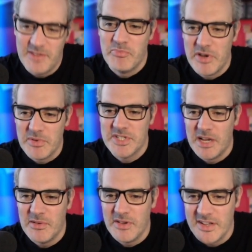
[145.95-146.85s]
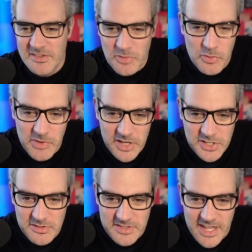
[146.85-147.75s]
Pretty much outlines all my
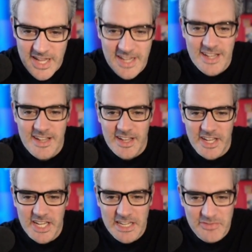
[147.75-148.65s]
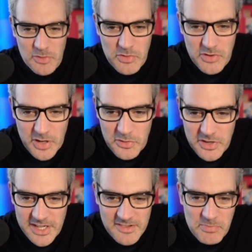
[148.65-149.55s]
issues there. Evil
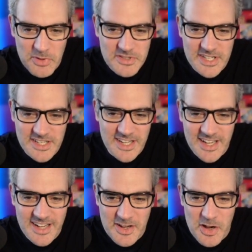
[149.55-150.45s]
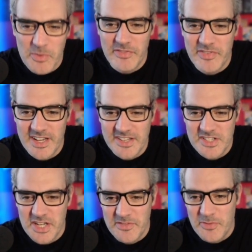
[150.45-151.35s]
Goki spotted, can't wait for next
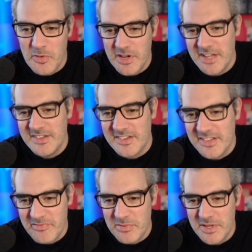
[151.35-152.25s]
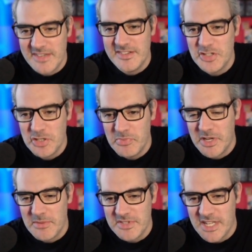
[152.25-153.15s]
gen. 4K 60 FPS should
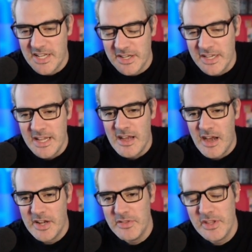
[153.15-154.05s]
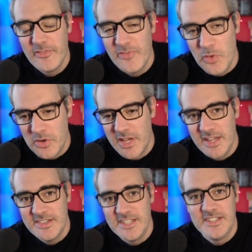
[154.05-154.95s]
become standard. I don't think
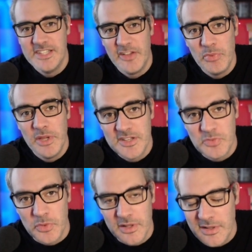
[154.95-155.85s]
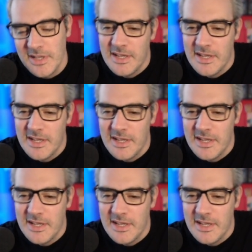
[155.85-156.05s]
4K 60 FPS will.